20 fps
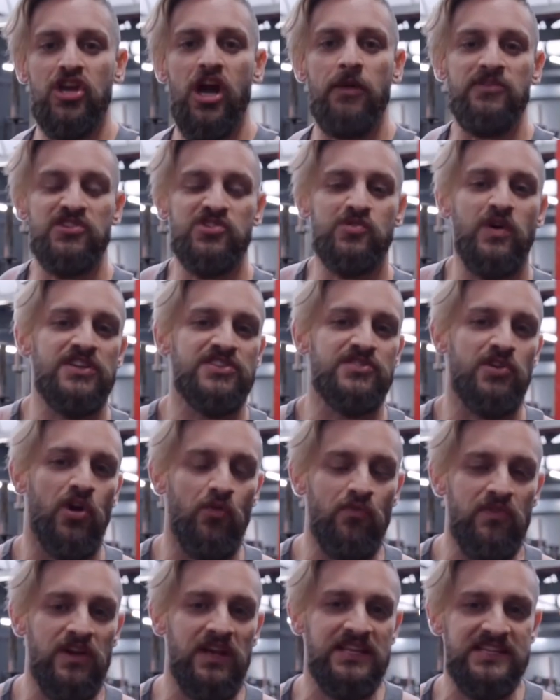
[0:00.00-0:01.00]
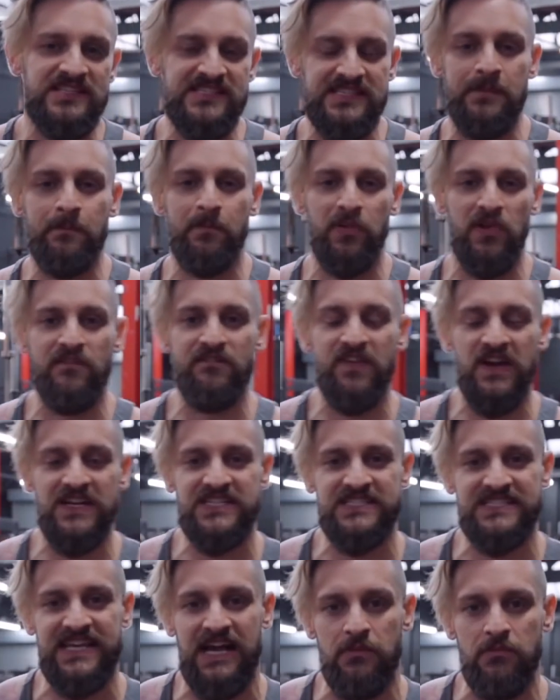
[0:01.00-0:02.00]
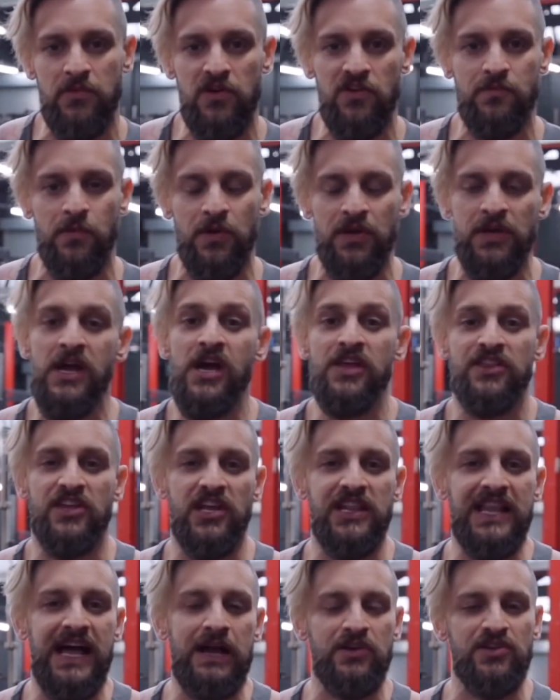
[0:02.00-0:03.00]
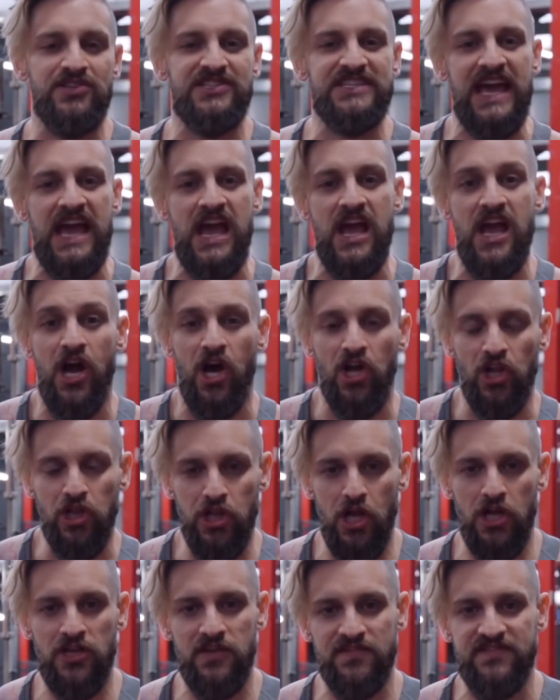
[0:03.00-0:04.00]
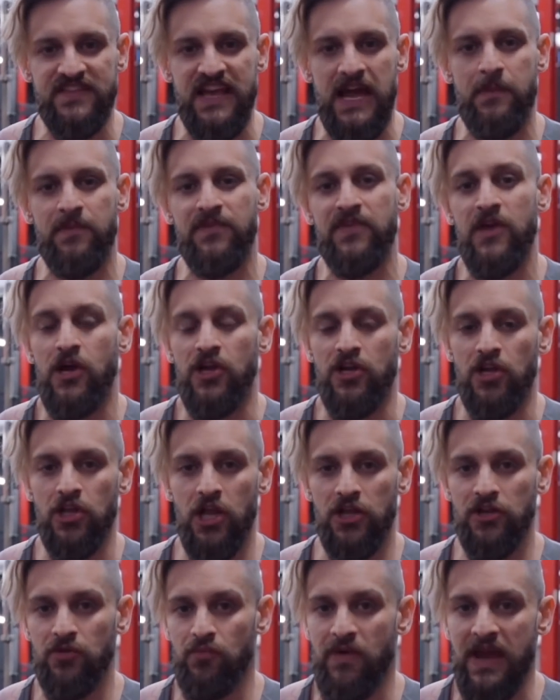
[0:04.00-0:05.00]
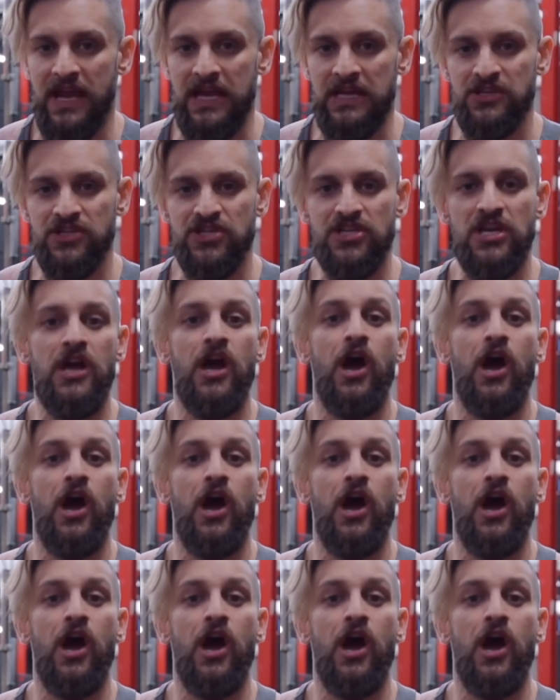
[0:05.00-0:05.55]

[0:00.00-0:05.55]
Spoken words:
Goblet squats are a really simple and versatile movement that allow you to get a lot of depth and a lot of range